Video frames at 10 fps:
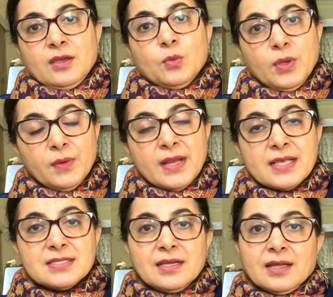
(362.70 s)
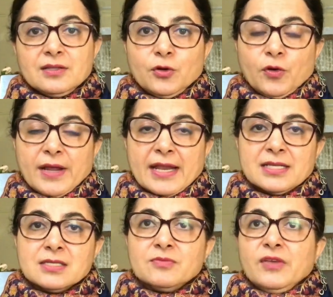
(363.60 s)
Whereas in other
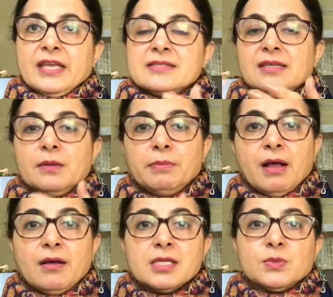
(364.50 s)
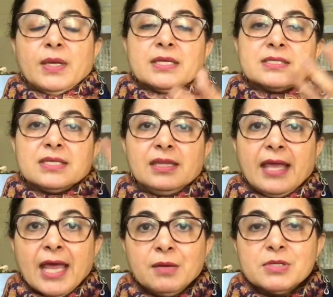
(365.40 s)
organisms, we can see the plants, we can see the
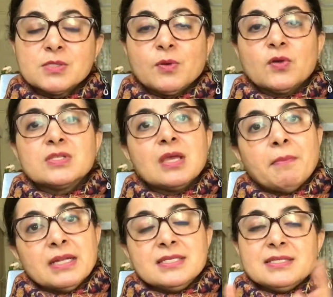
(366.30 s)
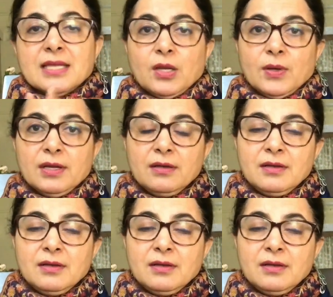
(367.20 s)
animals because they are multicellular.